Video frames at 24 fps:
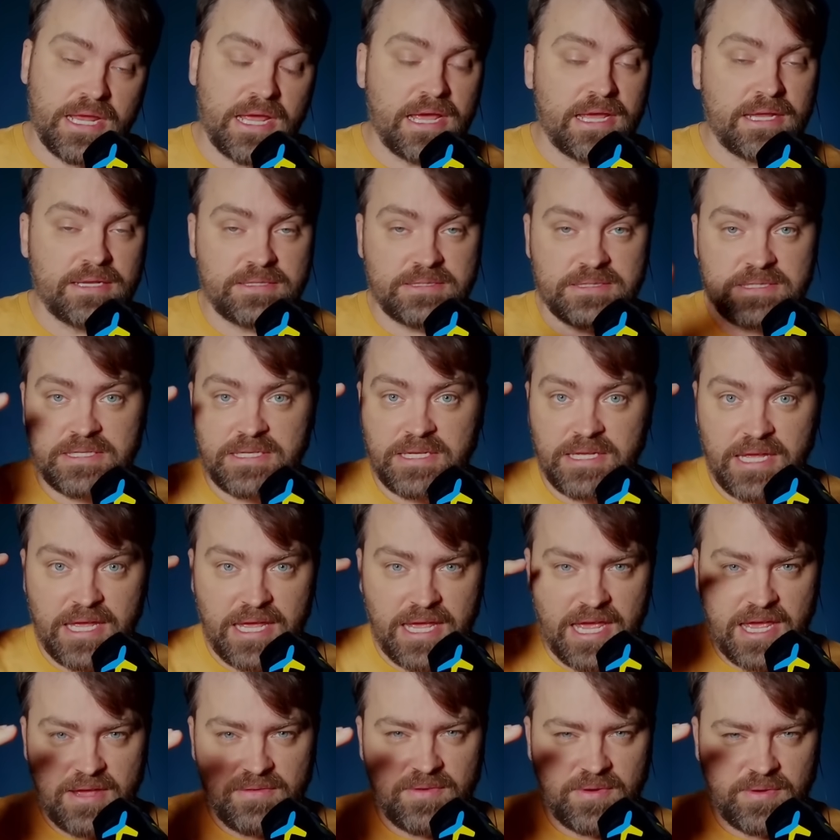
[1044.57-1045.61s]
and
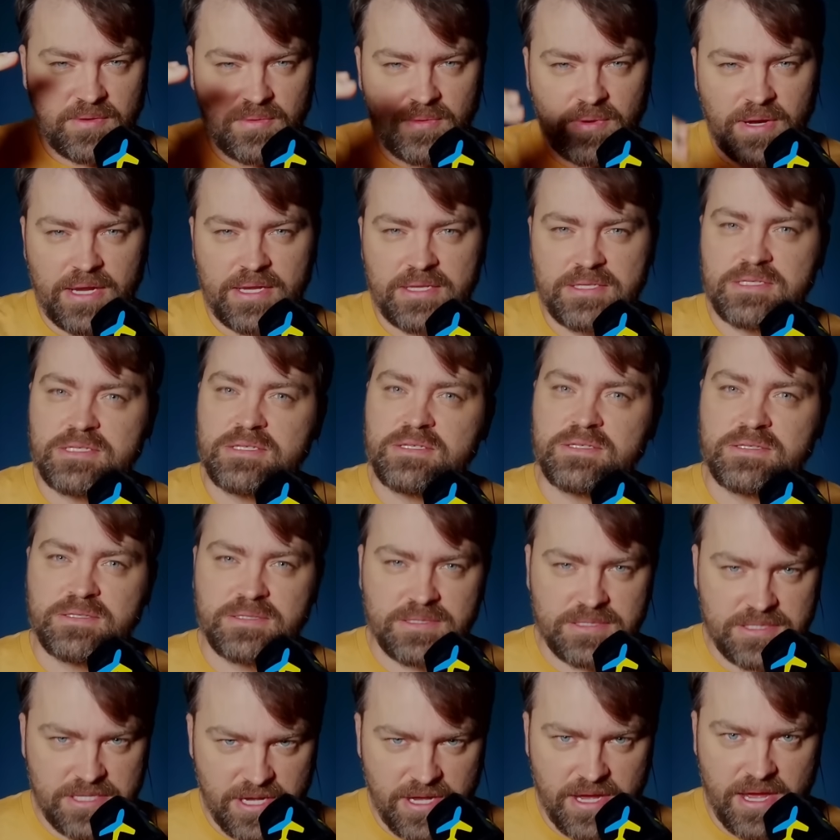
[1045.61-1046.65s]
have a great
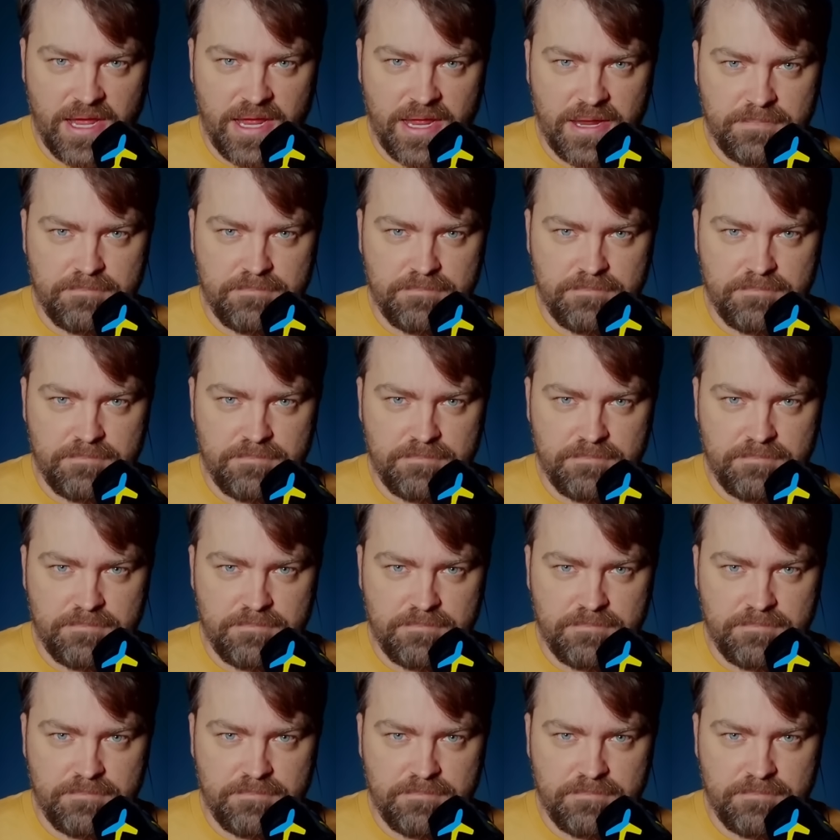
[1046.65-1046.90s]
time.